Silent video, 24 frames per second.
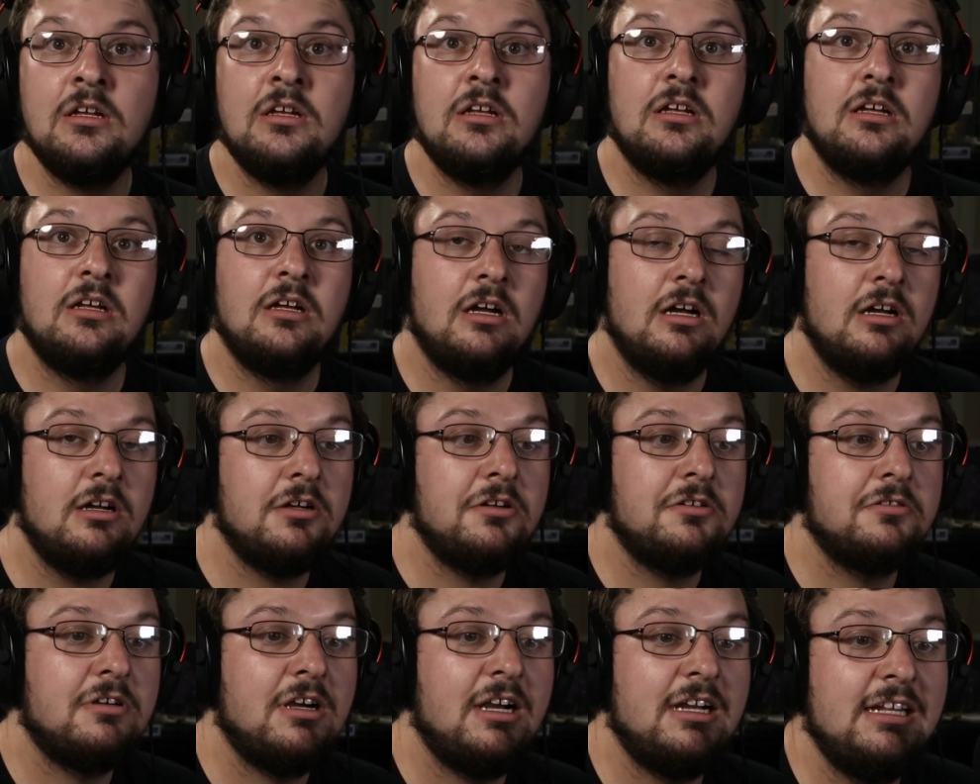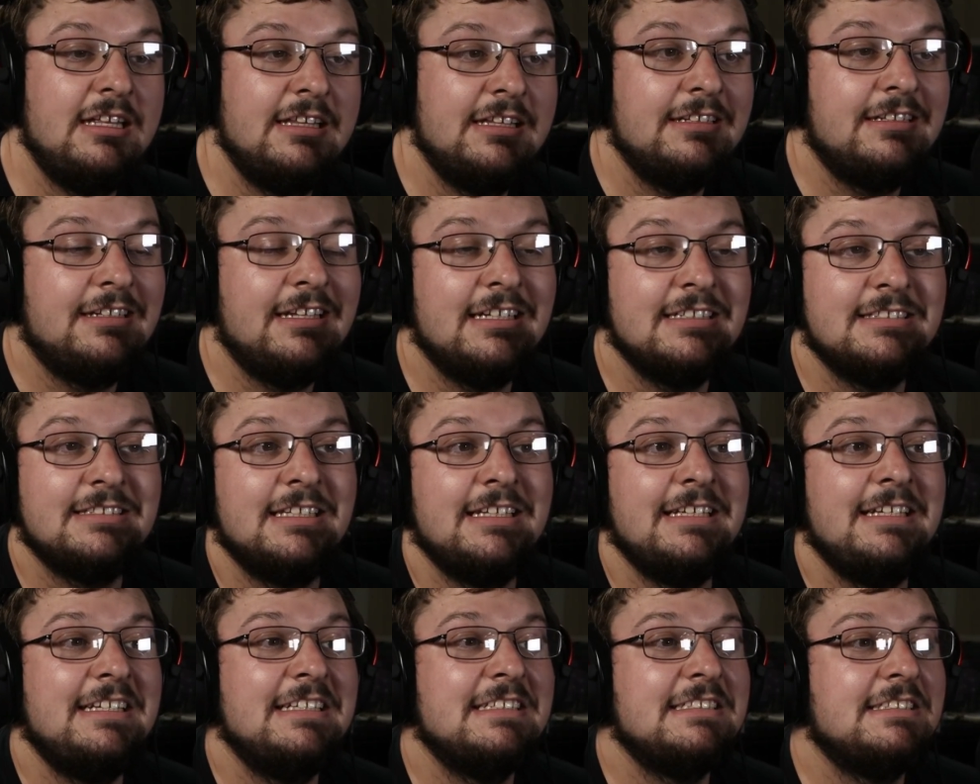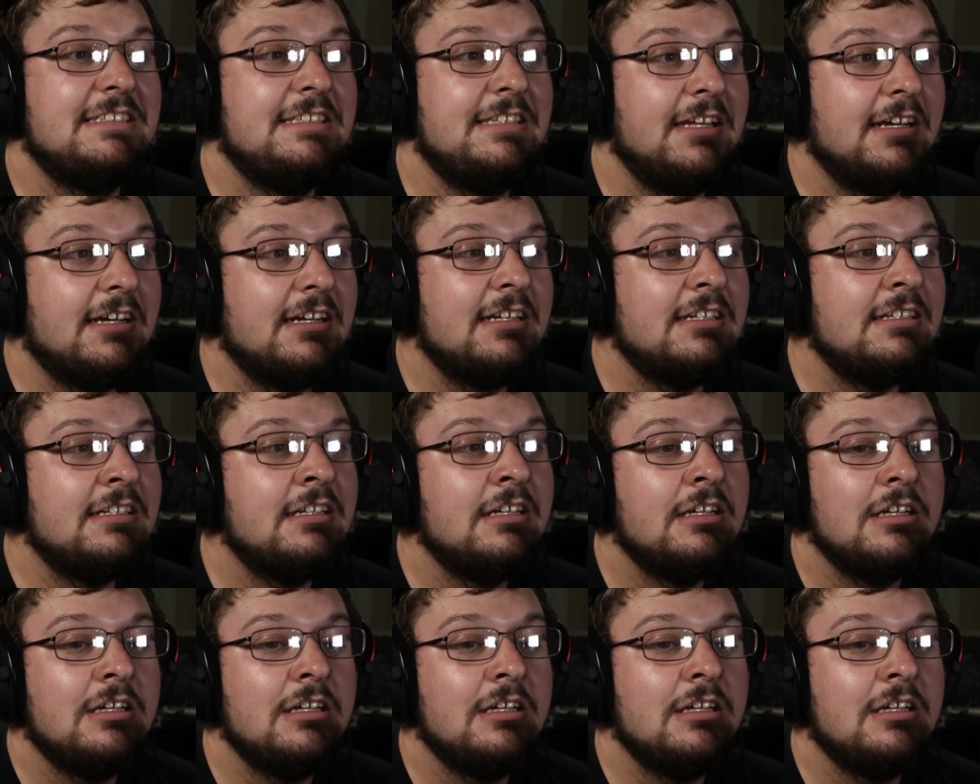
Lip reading: Alrighty, the testing is done.